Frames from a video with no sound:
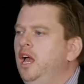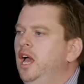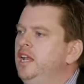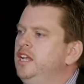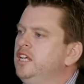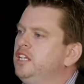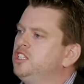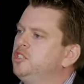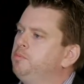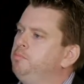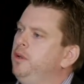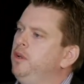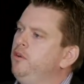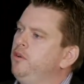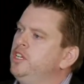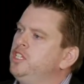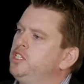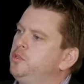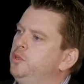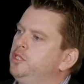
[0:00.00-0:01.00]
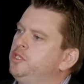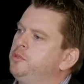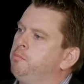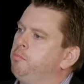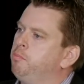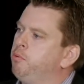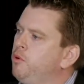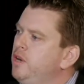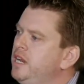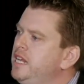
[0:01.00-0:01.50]
an experience which
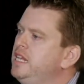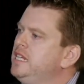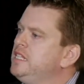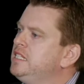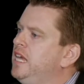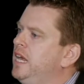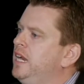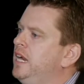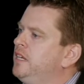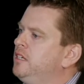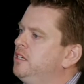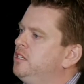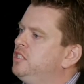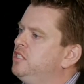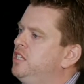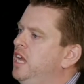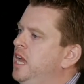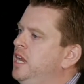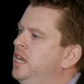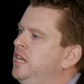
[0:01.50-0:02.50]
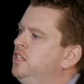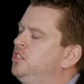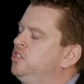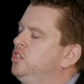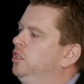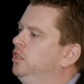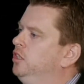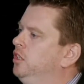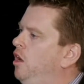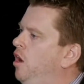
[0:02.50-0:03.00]
brings that understanding
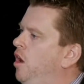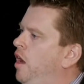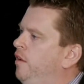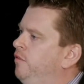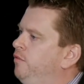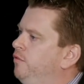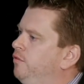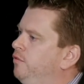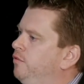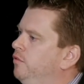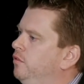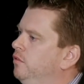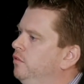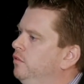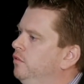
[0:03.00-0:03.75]
to life.